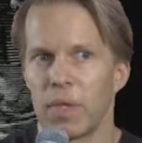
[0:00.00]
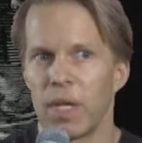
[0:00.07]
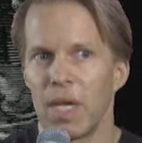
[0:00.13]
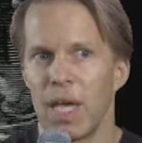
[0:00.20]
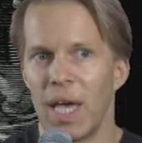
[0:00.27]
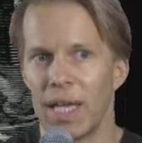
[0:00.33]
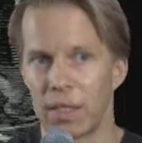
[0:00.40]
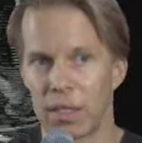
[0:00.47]

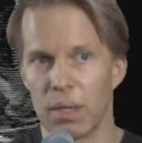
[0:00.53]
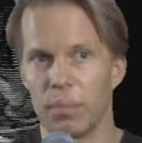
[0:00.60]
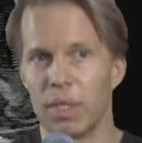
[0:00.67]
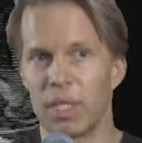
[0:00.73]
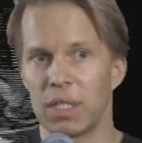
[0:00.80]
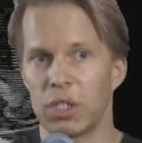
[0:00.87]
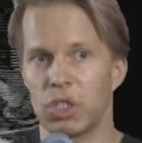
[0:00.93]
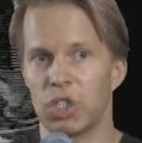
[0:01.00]
and
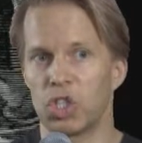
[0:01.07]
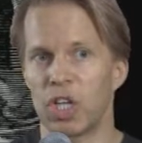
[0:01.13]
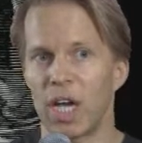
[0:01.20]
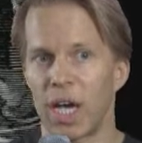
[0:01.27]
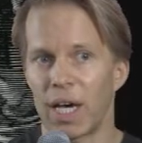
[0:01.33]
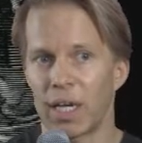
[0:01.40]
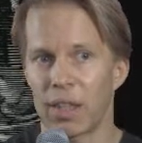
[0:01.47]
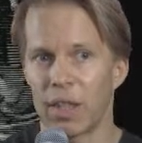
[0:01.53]
something to
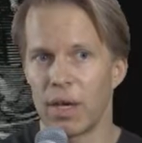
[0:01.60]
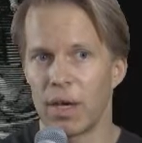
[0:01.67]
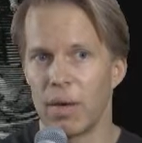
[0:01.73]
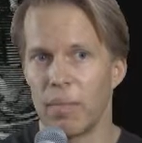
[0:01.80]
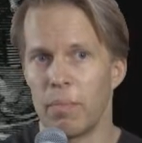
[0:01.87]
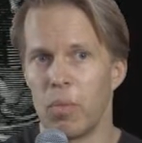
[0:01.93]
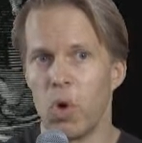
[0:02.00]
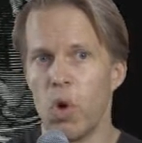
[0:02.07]
check
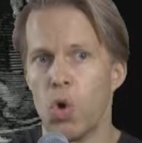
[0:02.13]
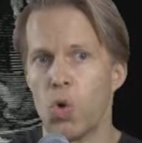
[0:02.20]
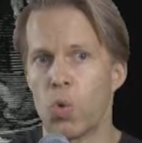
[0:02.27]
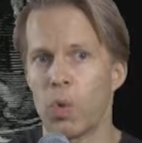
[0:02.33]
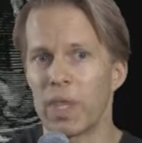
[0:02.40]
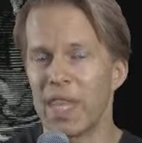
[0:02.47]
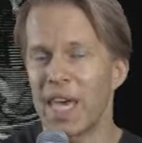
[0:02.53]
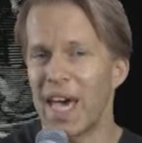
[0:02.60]
them
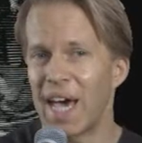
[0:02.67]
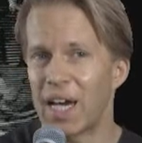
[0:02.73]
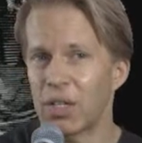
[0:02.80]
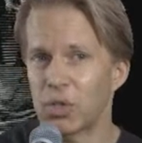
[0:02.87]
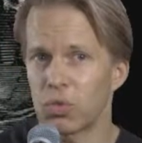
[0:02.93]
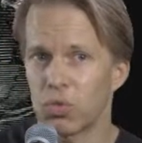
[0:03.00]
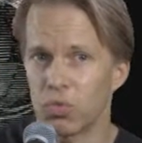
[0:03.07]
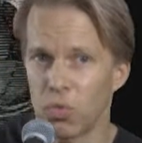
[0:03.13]
when they
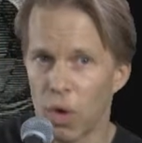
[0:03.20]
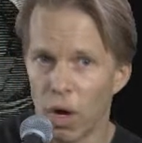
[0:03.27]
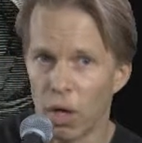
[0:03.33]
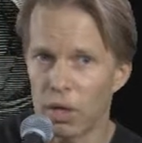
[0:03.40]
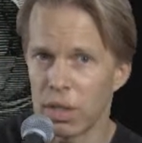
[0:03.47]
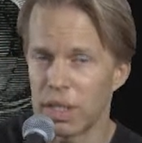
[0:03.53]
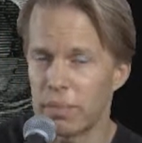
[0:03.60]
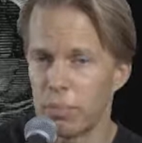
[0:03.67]
act
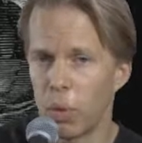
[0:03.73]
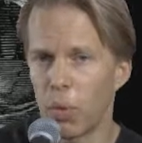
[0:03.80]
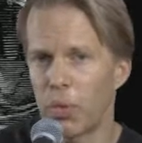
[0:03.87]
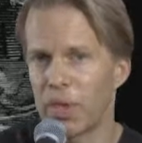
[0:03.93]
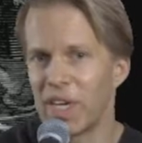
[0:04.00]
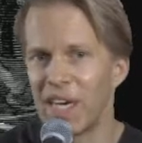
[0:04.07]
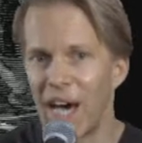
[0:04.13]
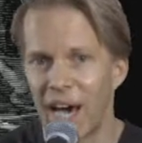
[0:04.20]
wrongly,
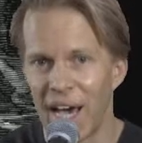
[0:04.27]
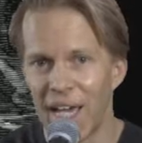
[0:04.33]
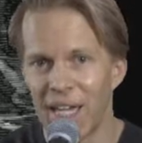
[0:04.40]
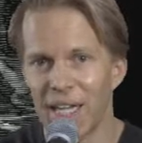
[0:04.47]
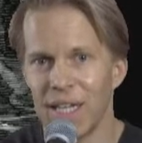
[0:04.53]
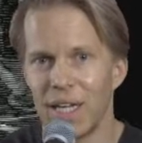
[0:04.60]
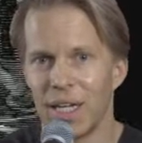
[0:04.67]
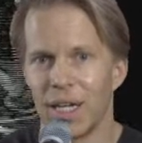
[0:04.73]
both
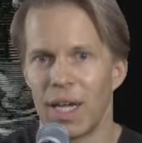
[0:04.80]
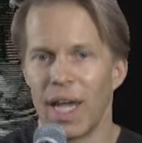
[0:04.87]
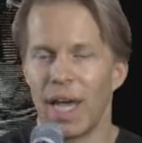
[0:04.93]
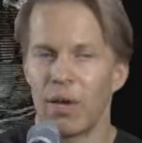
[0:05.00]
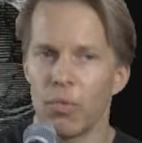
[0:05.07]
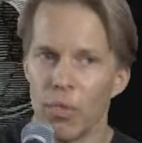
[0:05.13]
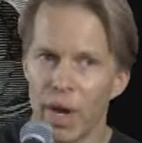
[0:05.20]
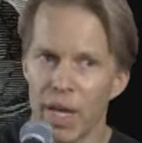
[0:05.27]
guide
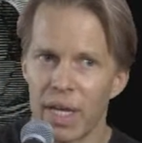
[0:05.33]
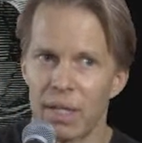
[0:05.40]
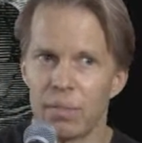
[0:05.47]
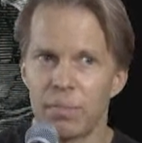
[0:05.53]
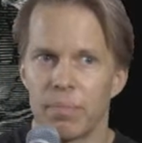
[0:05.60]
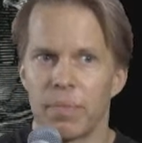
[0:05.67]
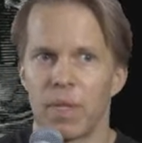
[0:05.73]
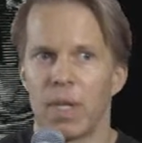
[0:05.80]
and
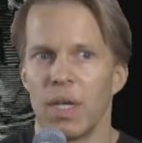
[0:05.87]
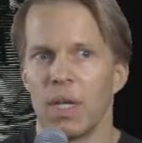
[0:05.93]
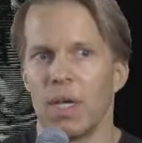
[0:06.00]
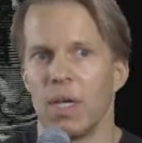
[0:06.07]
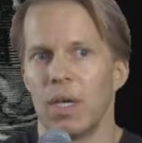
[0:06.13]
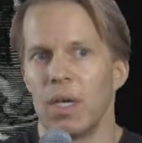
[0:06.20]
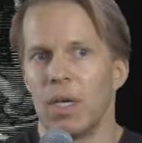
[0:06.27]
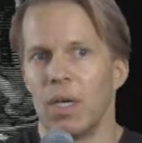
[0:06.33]
rein.
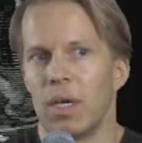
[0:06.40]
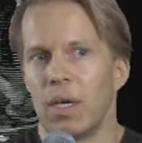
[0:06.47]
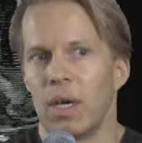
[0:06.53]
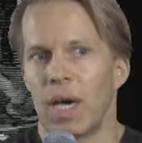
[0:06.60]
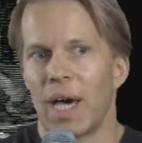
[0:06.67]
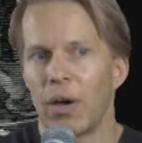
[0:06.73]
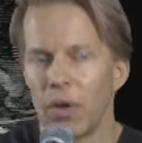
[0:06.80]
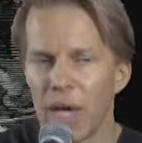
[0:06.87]

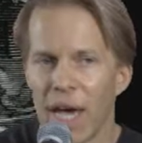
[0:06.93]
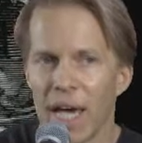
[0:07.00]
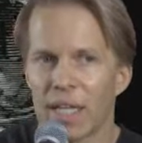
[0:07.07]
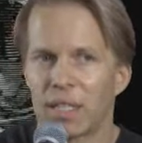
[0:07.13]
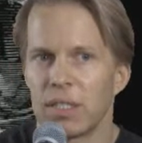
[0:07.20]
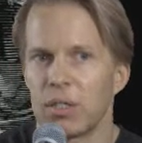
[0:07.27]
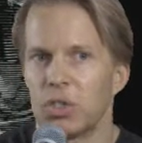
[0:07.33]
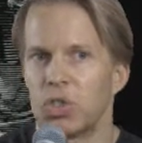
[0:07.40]
How to
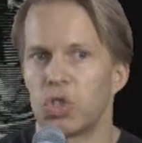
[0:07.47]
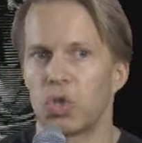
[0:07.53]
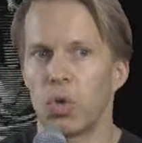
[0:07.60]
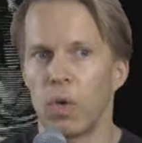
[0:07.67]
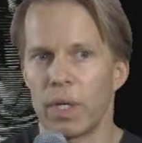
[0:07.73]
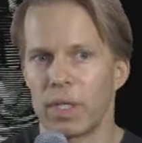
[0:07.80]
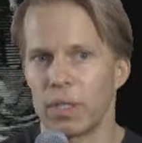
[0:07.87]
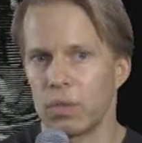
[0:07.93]
act is a
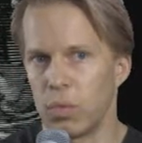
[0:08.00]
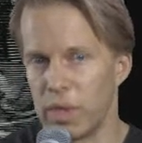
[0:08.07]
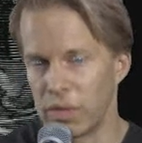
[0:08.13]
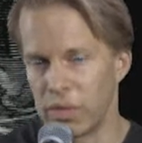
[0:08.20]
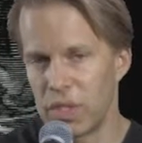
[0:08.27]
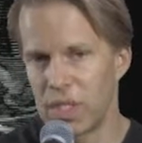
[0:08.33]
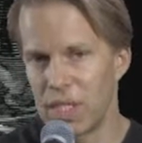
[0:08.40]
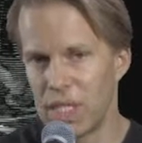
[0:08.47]
choice, as we
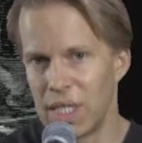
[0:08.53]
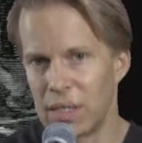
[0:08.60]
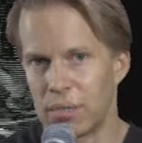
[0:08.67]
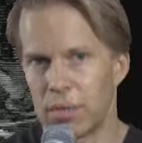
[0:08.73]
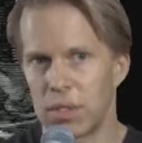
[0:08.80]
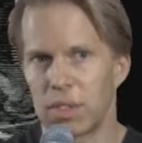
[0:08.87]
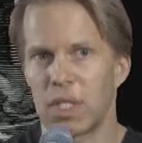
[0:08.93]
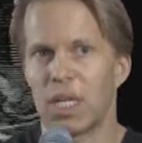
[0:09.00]
have
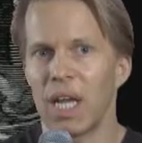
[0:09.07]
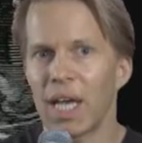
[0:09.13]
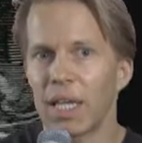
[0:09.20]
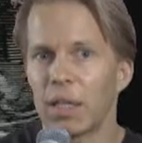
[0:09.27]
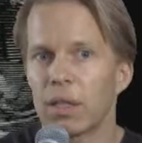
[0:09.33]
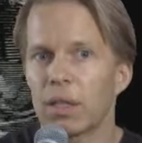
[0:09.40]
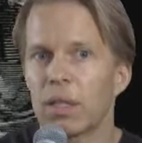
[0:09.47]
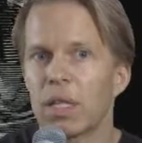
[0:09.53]
seen.
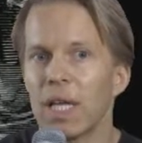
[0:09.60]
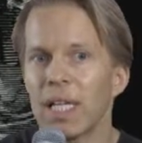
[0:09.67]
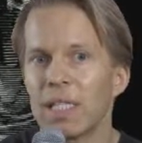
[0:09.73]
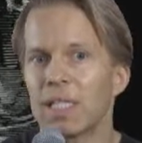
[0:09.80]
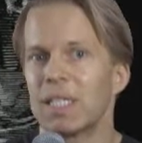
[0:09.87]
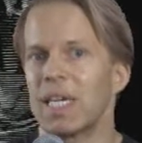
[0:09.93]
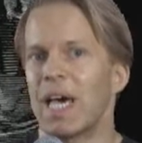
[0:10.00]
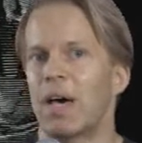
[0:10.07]
Tonight, let's
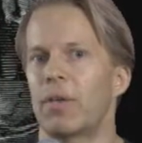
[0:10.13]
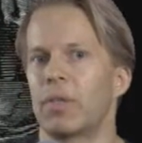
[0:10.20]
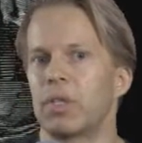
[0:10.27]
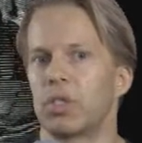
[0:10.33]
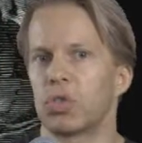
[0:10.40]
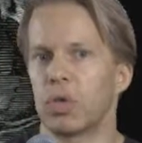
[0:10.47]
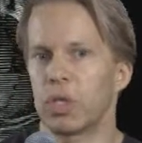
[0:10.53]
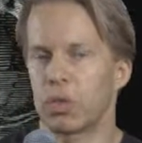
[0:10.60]
see how
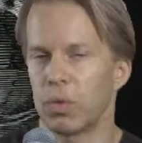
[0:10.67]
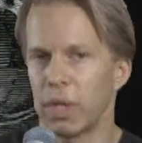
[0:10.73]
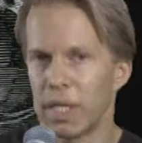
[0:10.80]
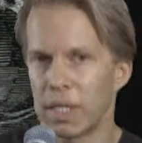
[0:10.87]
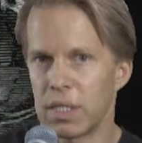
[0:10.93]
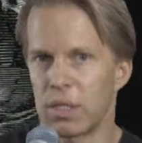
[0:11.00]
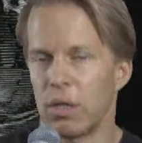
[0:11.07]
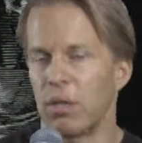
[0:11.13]
this choice
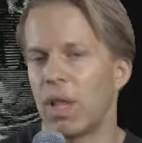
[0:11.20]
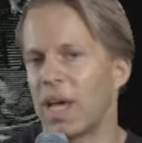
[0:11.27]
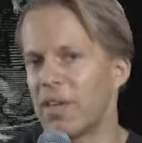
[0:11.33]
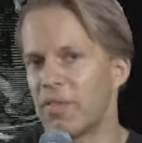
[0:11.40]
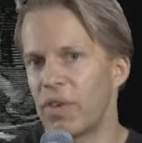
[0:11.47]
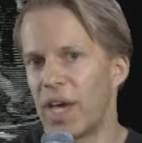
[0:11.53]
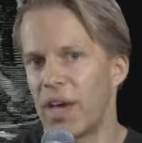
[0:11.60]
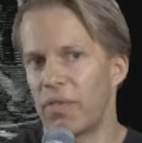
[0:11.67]
relates to
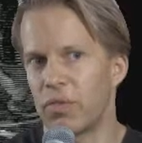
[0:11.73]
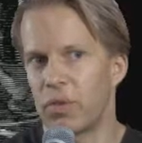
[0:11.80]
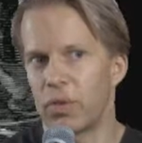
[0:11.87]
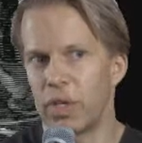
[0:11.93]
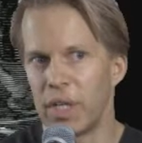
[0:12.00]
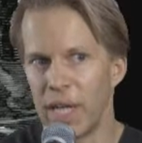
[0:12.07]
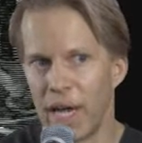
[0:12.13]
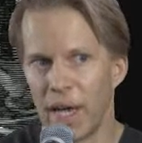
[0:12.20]
life after
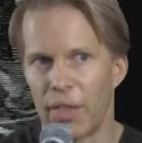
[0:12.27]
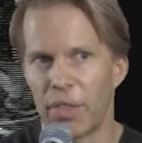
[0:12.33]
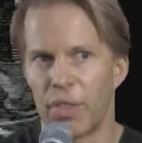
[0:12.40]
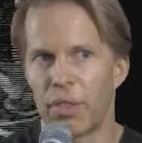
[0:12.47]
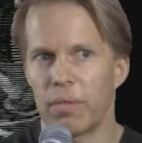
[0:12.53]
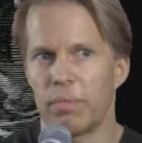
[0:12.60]
death.